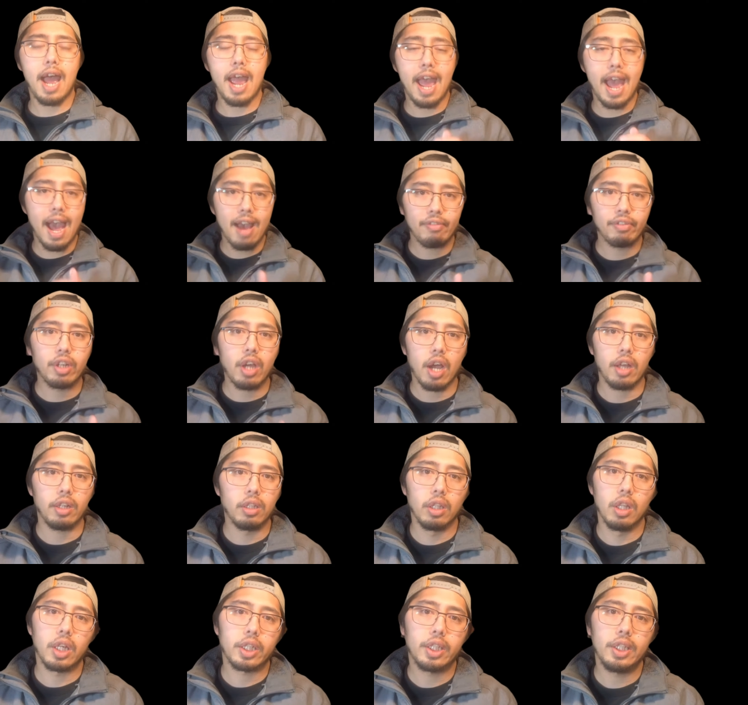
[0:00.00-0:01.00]
have
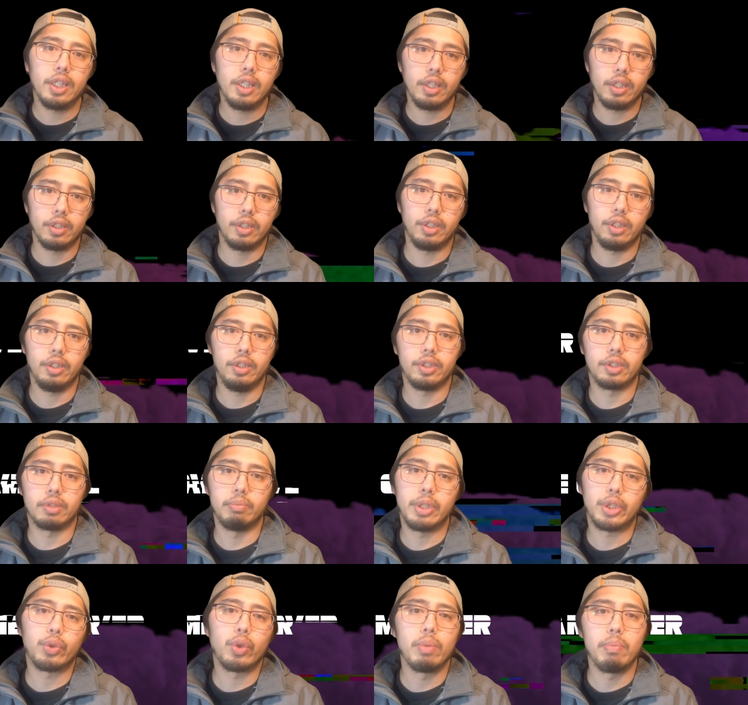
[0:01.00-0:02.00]
gotten lucky in these
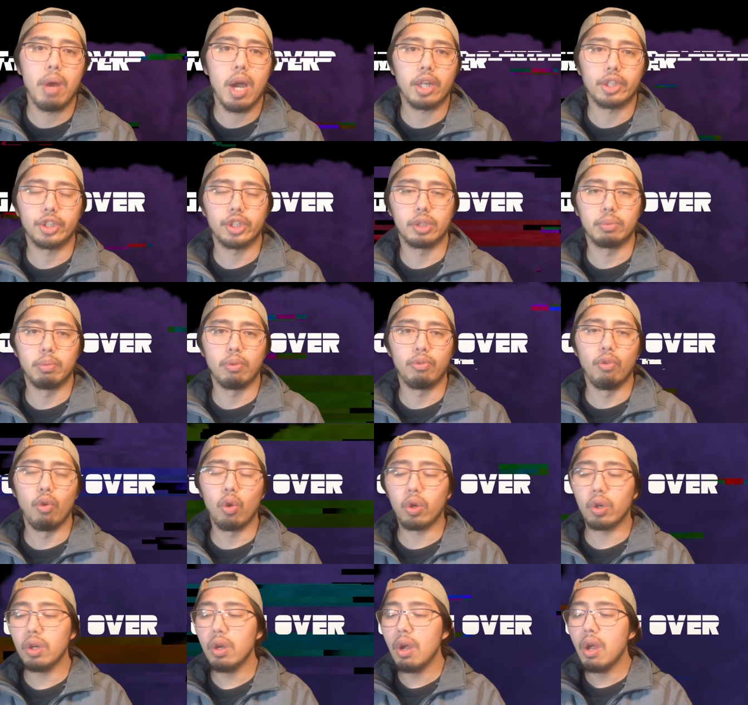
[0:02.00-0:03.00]
mystery boxes
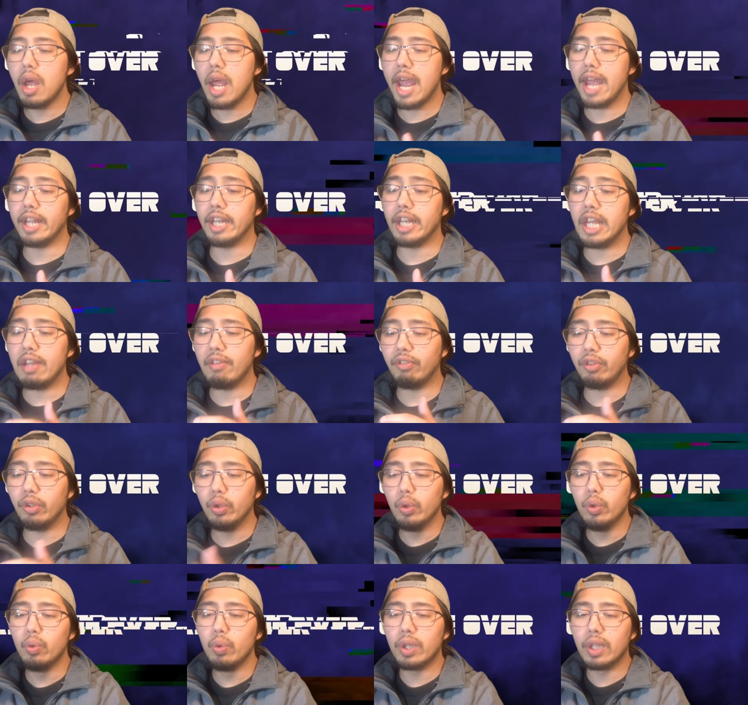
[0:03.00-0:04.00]
before, and if
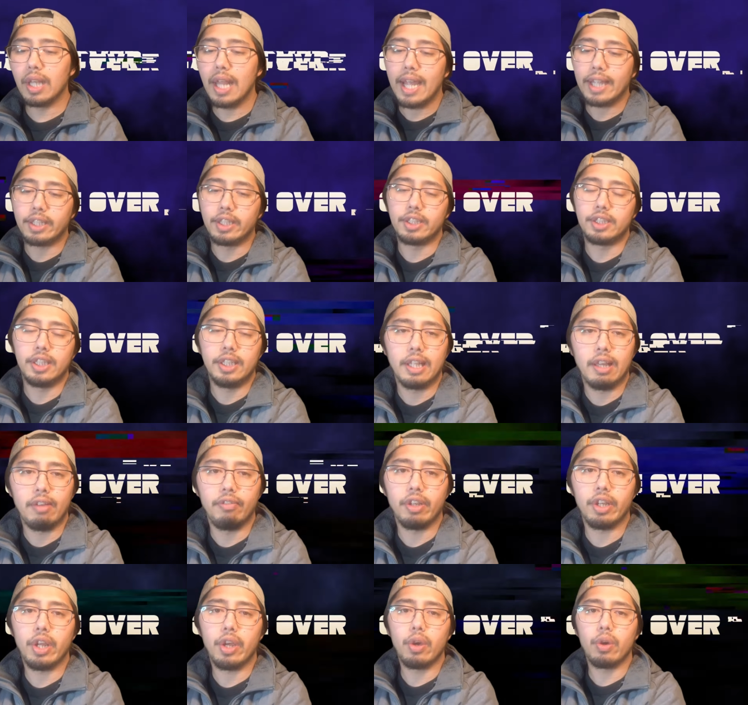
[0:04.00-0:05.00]
you would like to see that
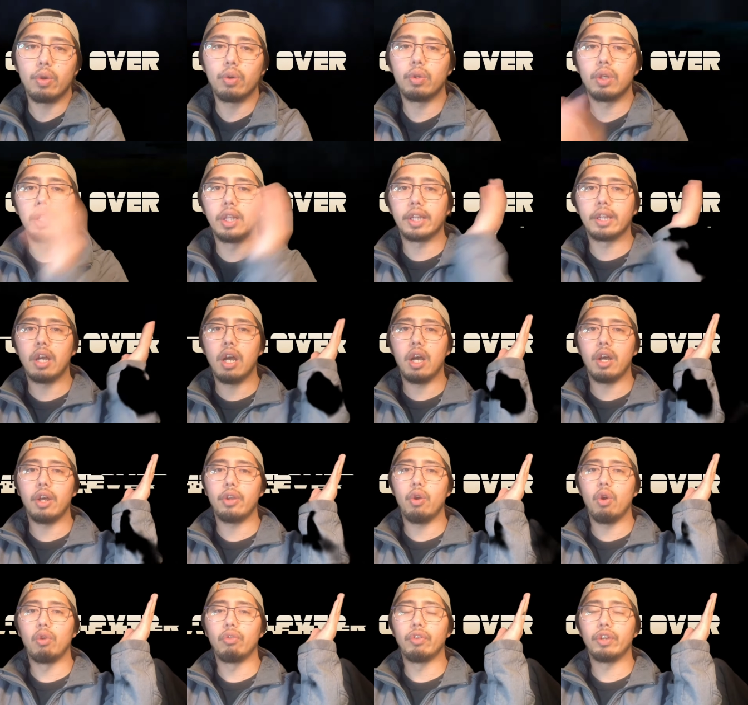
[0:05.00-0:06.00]
video, click
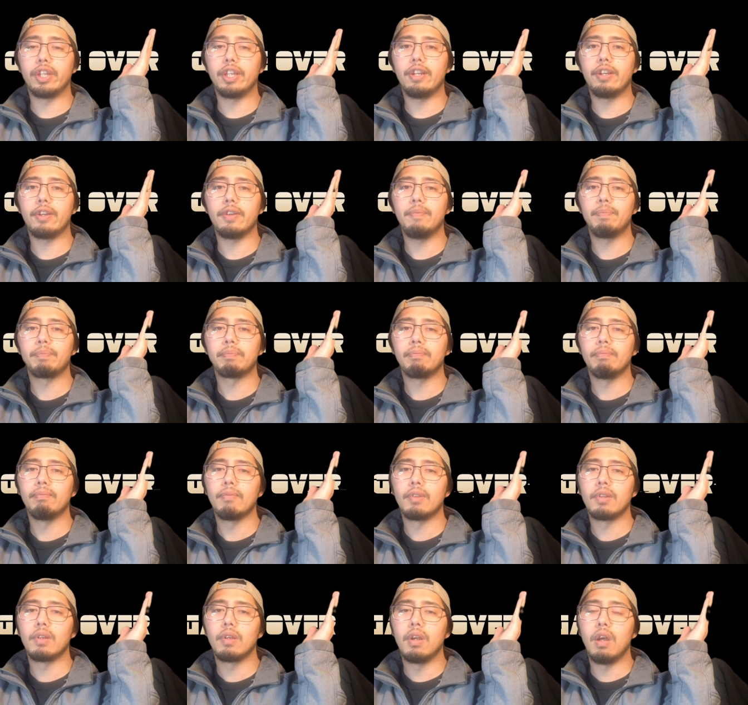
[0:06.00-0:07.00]
on over here.
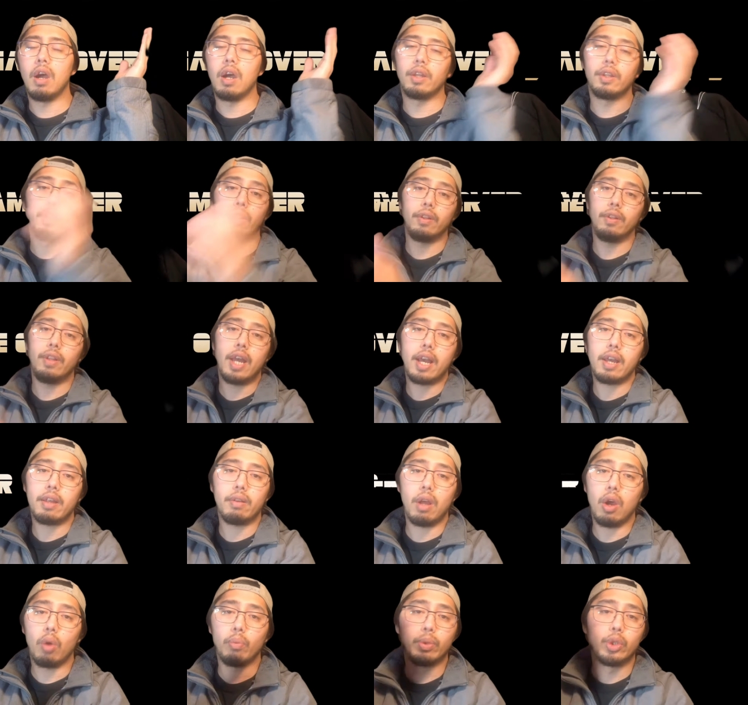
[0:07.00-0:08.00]
Other than
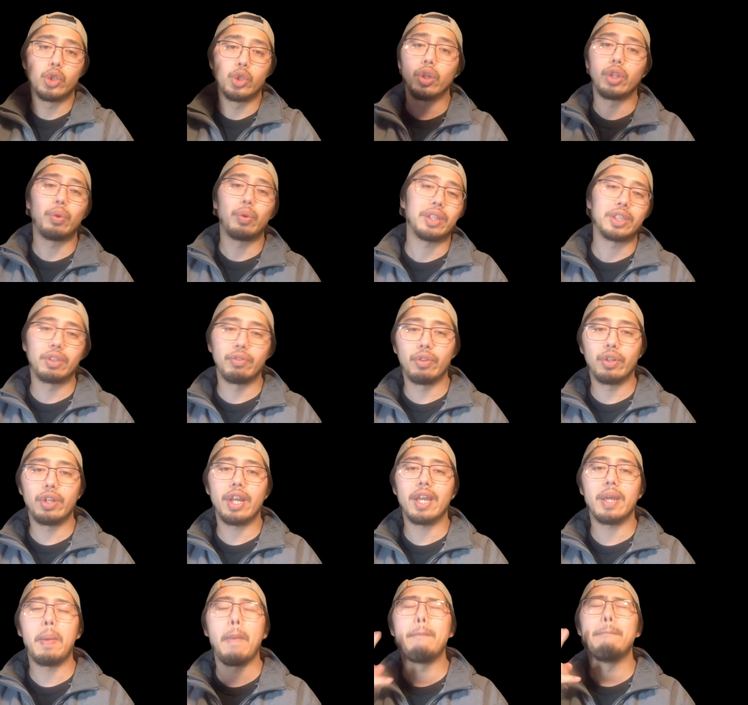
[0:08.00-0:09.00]
that, I hope you enjoy the rest of your
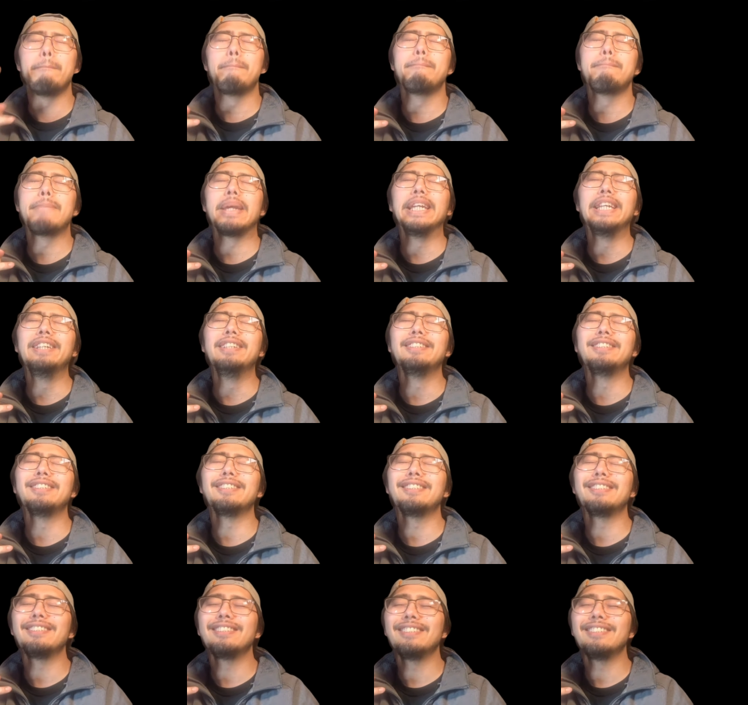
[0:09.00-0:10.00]
day. Peace.